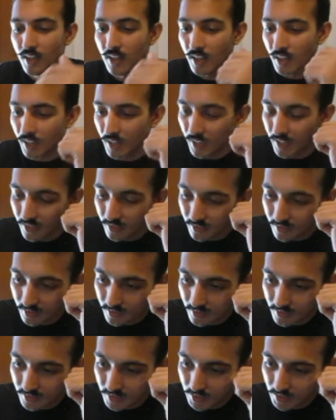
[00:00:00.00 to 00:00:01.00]

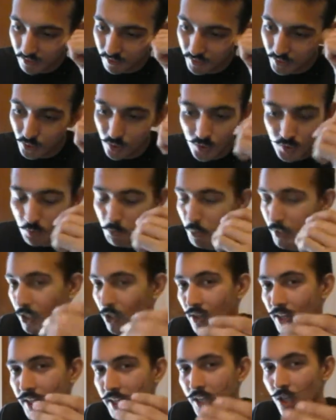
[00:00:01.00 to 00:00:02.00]
And when you're
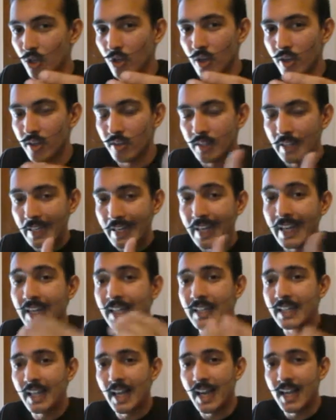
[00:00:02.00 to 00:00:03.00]
speculating on
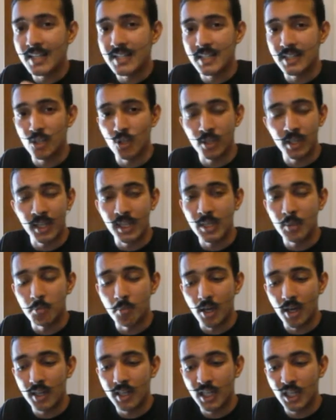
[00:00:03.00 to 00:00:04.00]
any asset, on any
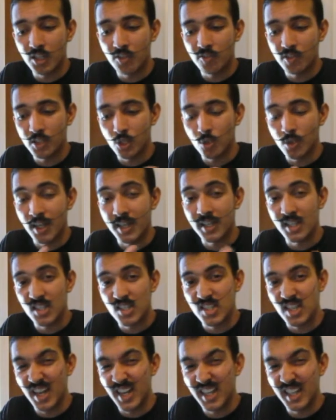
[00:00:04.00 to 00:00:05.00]
market without
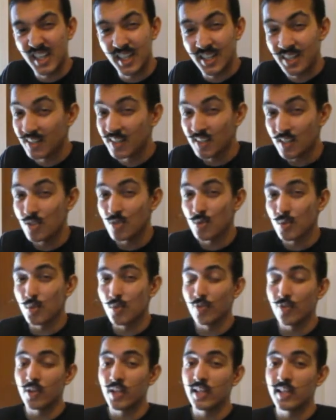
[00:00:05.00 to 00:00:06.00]
understanding it, and this is true
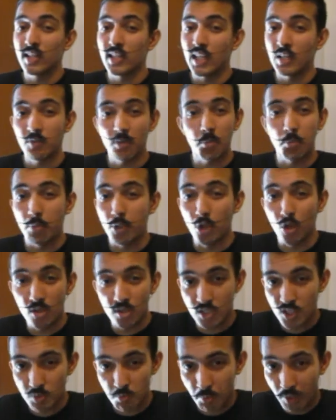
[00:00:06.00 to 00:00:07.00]
for anything even
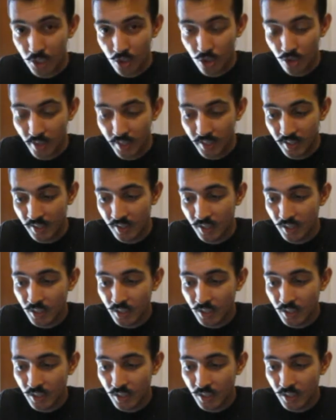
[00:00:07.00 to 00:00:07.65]
beyond just Bitcoin,